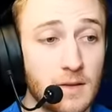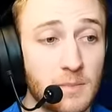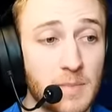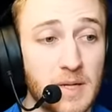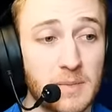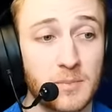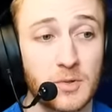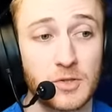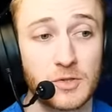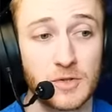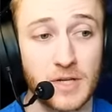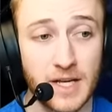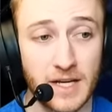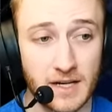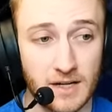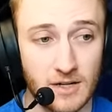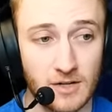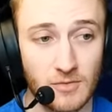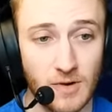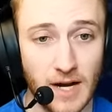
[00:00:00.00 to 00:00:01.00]
the people who get
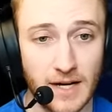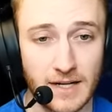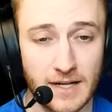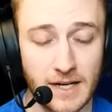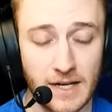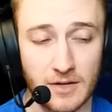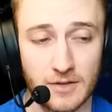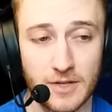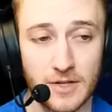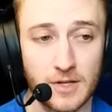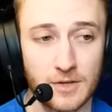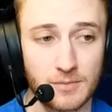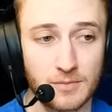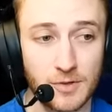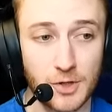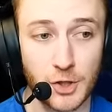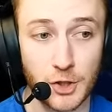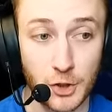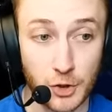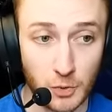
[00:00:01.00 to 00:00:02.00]
her right now that are
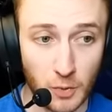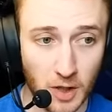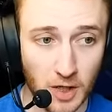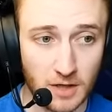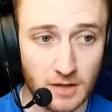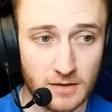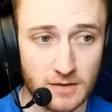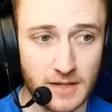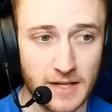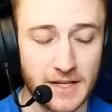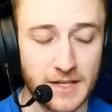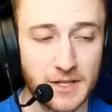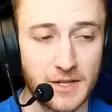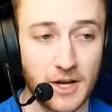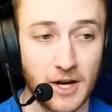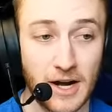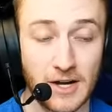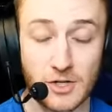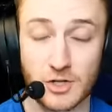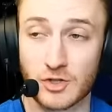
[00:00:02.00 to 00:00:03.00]
newer and
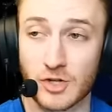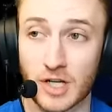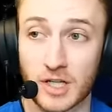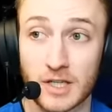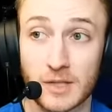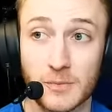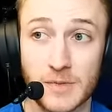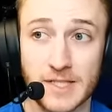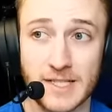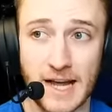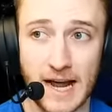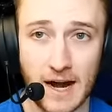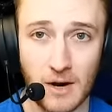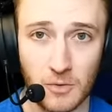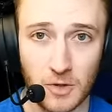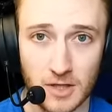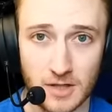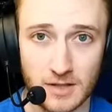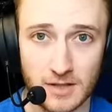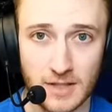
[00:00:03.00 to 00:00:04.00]
they're struggling with
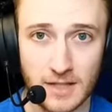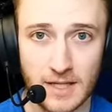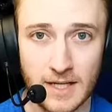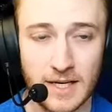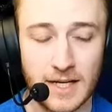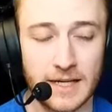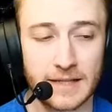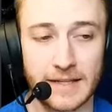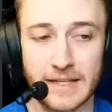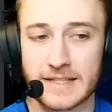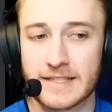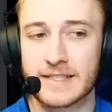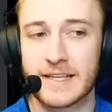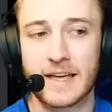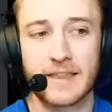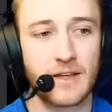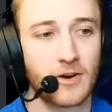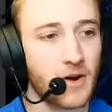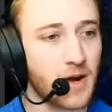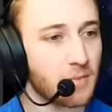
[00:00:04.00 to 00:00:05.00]
tower, and let's
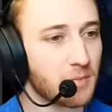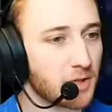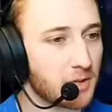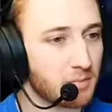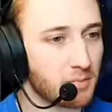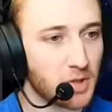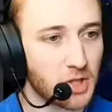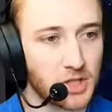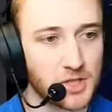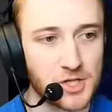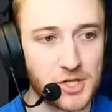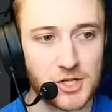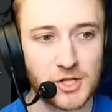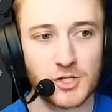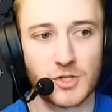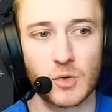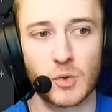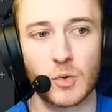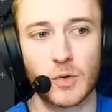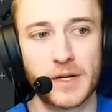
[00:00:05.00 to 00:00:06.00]
say they're able to push
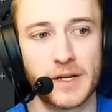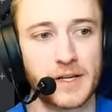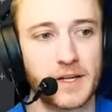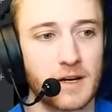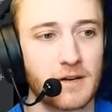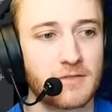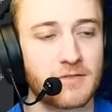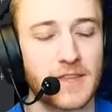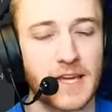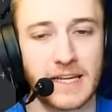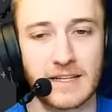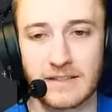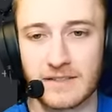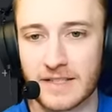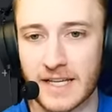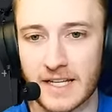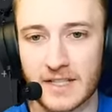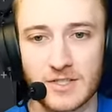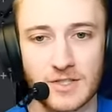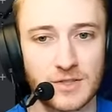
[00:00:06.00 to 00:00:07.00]
story enough, they
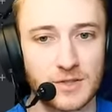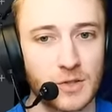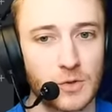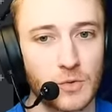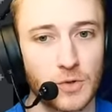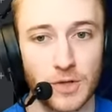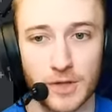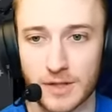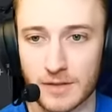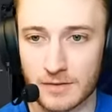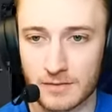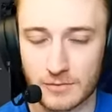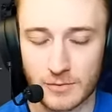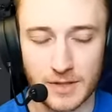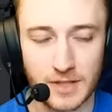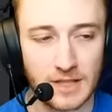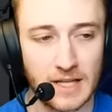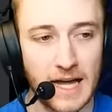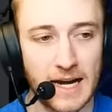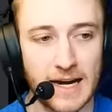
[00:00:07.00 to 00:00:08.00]
get Zlorg with a lot